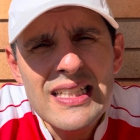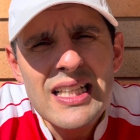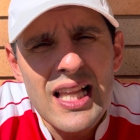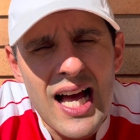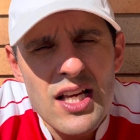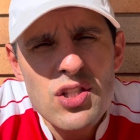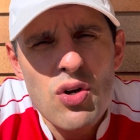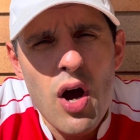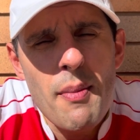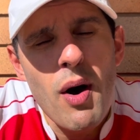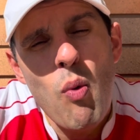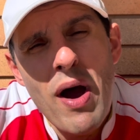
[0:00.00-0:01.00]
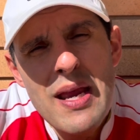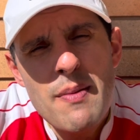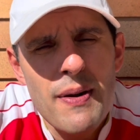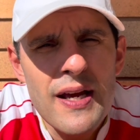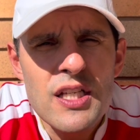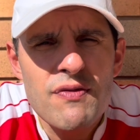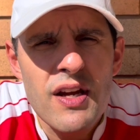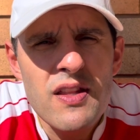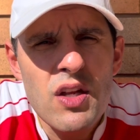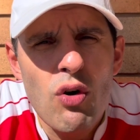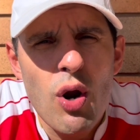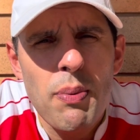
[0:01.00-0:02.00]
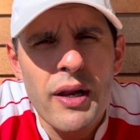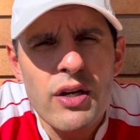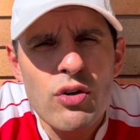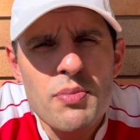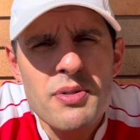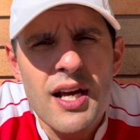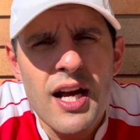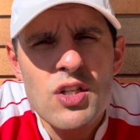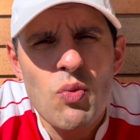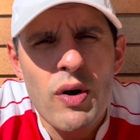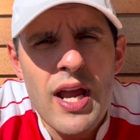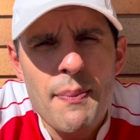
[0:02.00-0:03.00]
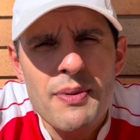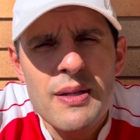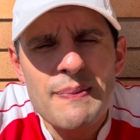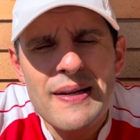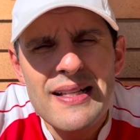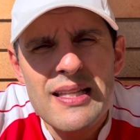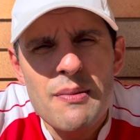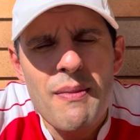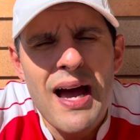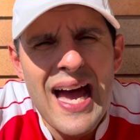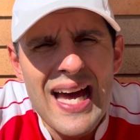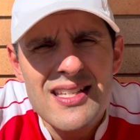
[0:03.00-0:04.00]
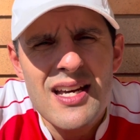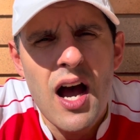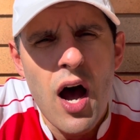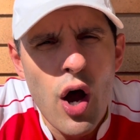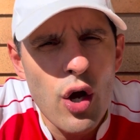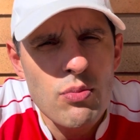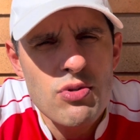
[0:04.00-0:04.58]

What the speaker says: last time away in PSV in the Europa League Group Stage, we happened to beat them at home.